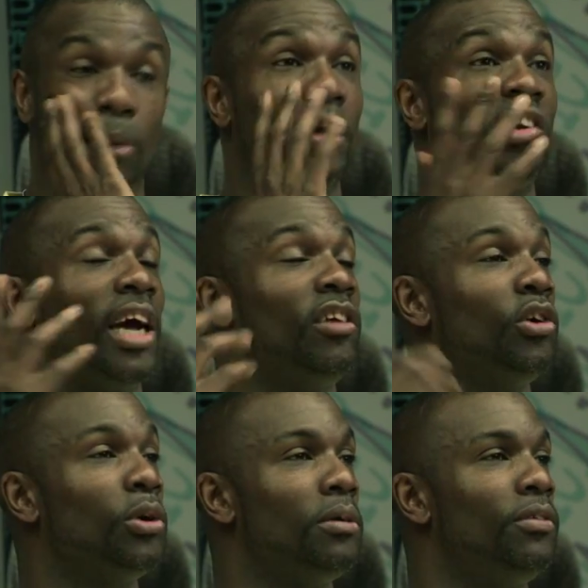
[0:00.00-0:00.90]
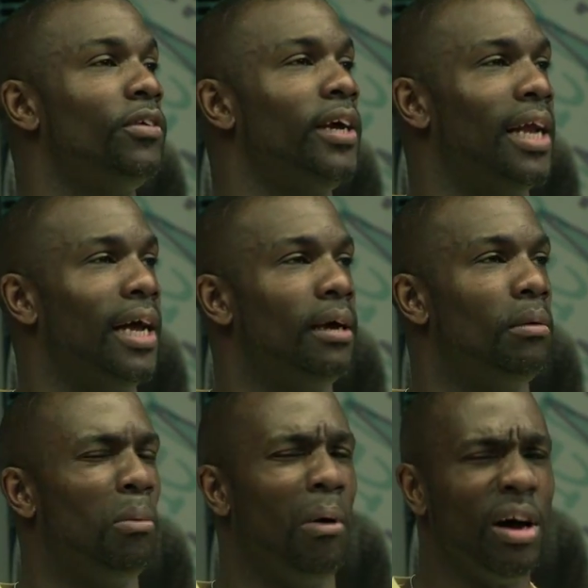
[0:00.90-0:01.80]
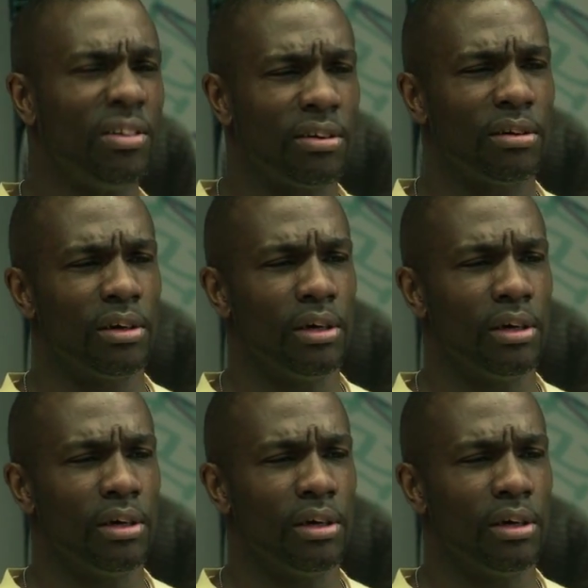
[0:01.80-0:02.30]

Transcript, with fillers: we want to change the order of the relay. What?